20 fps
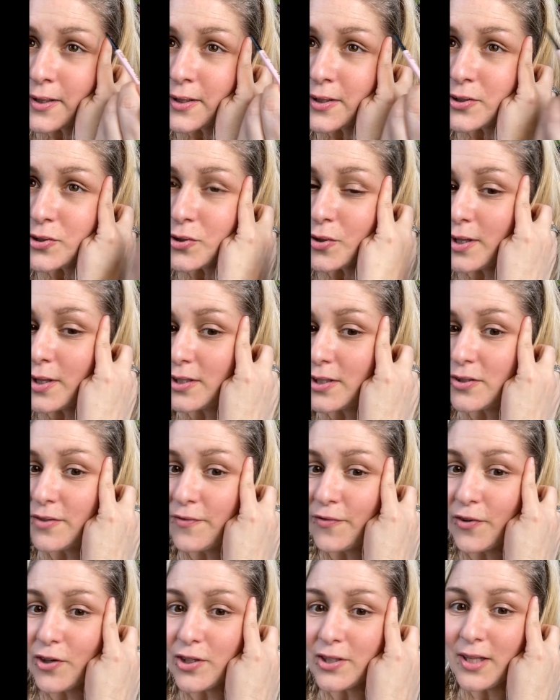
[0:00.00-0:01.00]
So there's the
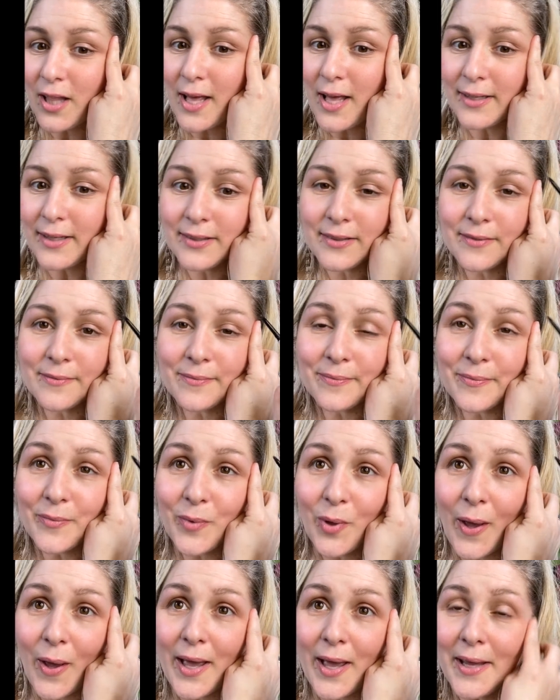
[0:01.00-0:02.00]
first line,
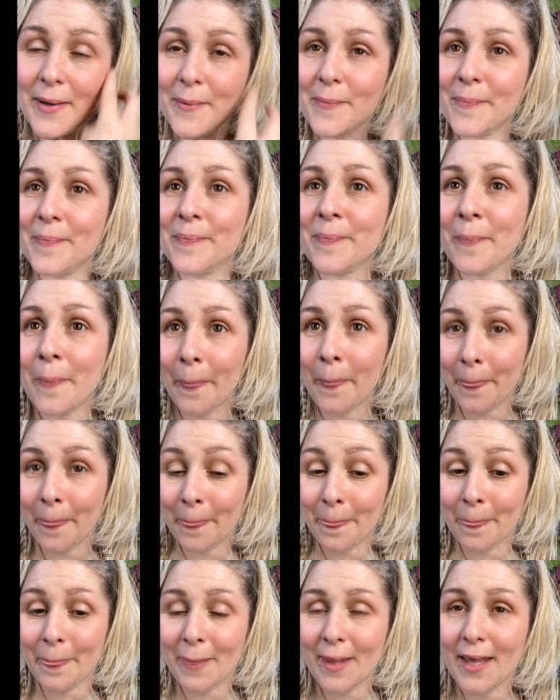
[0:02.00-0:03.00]
okay?
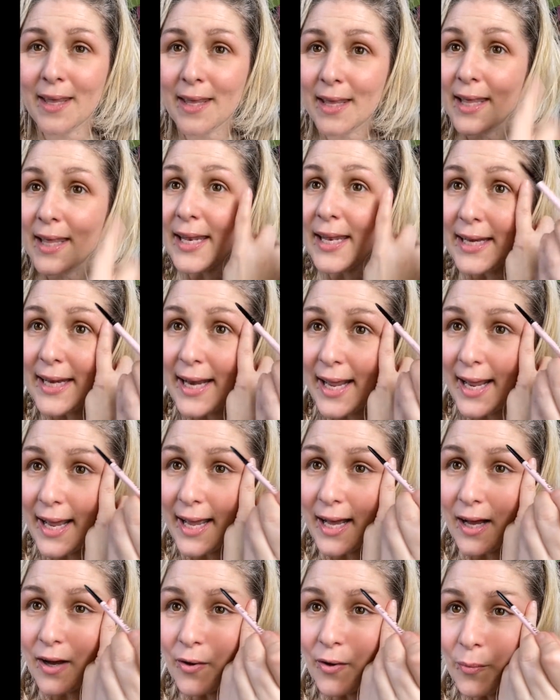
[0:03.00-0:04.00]

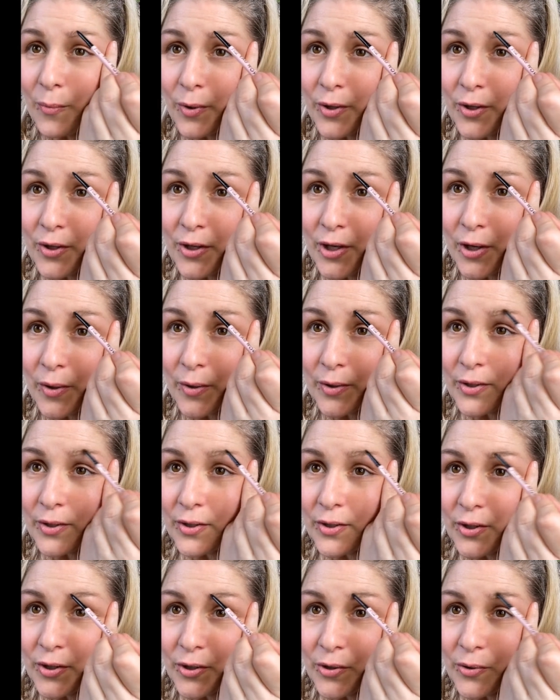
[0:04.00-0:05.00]
Now, what you're going to
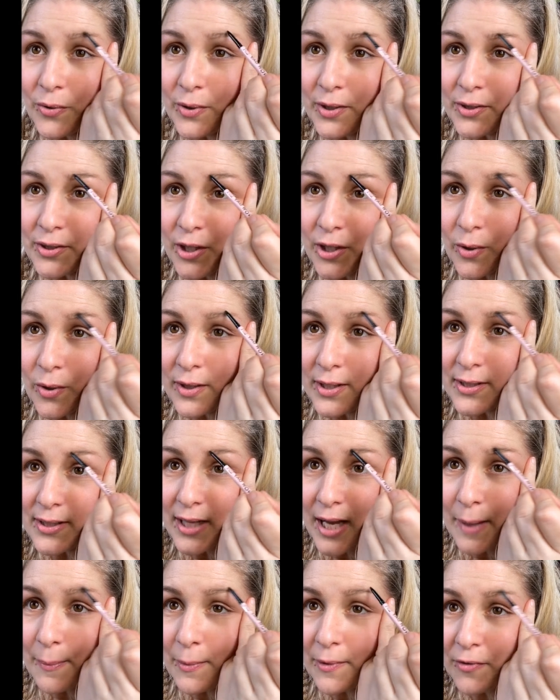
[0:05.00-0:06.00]
do is go at the
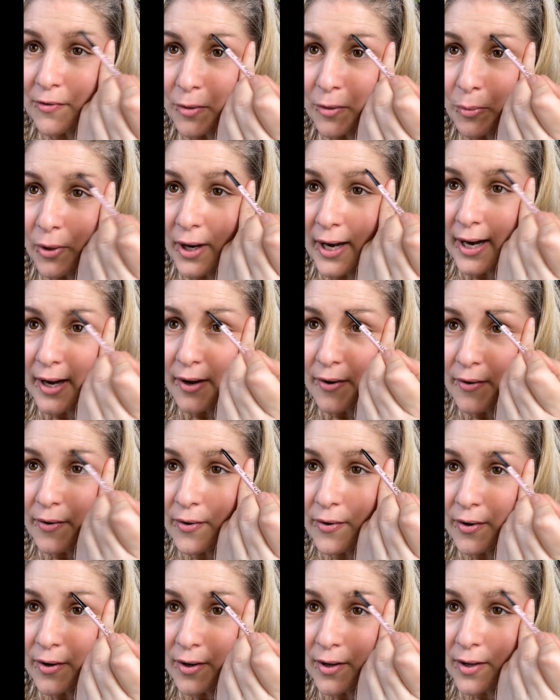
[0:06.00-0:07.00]
top of your brow
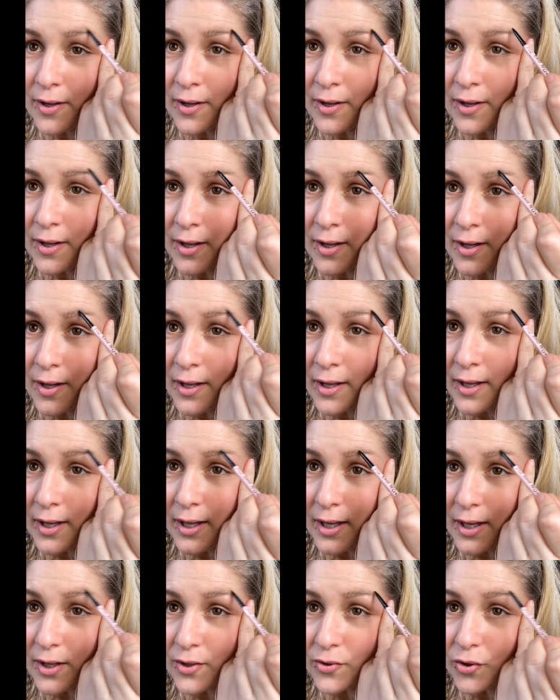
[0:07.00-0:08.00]

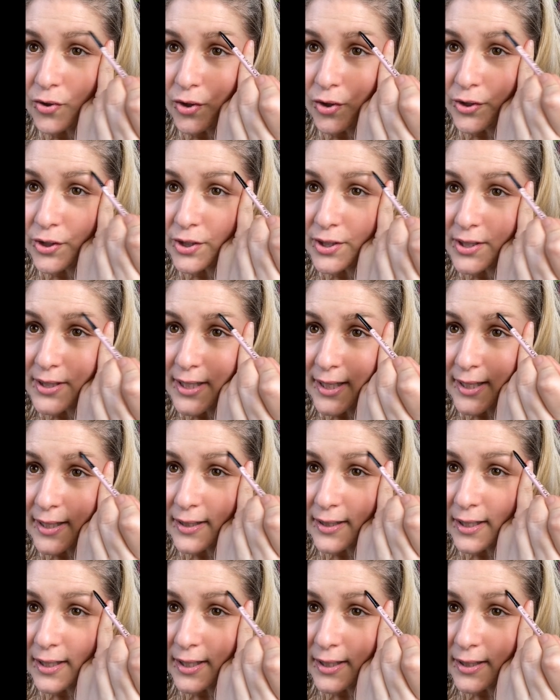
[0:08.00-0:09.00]
and draw your second
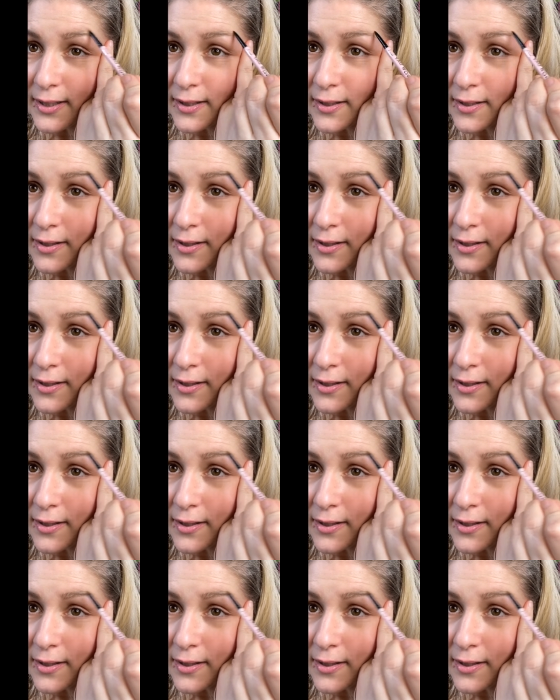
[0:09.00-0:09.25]
line.